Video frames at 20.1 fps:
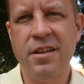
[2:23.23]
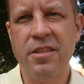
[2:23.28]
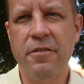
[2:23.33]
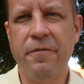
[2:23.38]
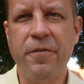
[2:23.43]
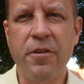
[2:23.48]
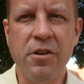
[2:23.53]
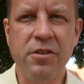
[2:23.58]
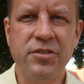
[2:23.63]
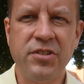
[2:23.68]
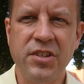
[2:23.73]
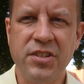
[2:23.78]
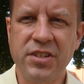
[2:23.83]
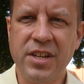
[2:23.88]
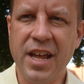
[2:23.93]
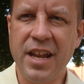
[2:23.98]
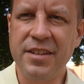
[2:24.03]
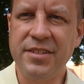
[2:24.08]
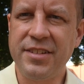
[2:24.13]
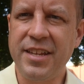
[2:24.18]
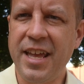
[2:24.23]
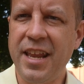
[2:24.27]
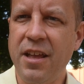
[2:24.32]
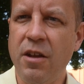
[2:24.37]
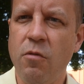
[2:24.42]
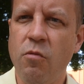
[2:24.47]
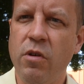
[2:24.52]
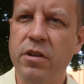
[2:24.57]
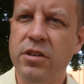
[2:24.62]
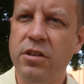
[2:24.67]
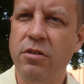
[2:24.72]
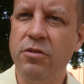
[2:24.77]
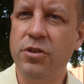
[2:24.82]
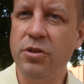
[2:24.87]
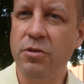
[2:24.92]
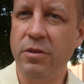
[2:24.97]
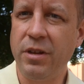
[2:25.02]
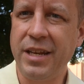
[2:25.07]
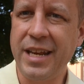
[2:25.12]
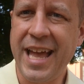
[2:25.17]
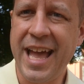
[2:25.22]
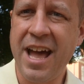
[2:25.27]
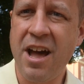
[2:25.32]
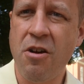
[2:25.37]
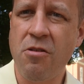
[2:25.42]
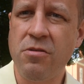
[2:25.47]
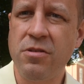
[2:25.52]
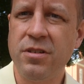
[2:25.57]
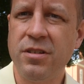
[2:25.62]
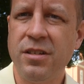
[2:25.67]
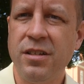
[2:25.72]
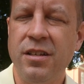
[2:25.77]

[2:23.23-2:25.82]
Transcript: The first is kind of stating what you're doing now,